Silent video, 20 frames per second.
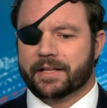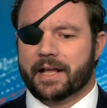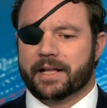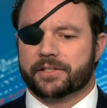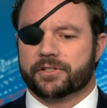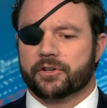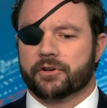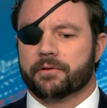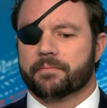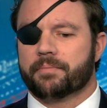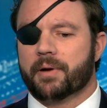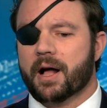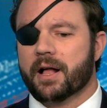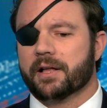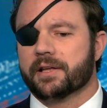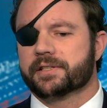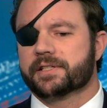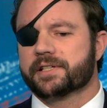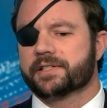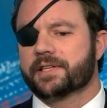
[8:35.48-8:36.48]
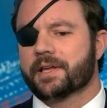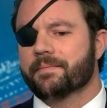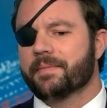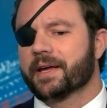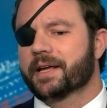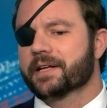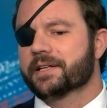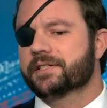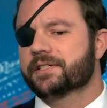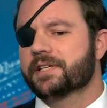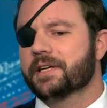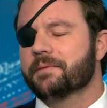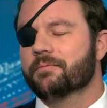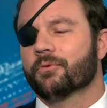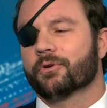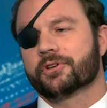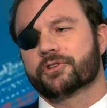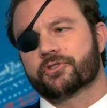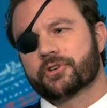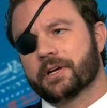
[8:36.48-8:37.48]
certain policies that make it seem
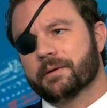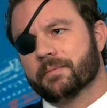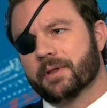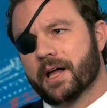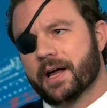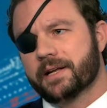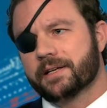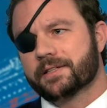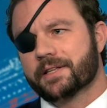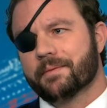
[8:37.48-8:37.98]
more streamlined,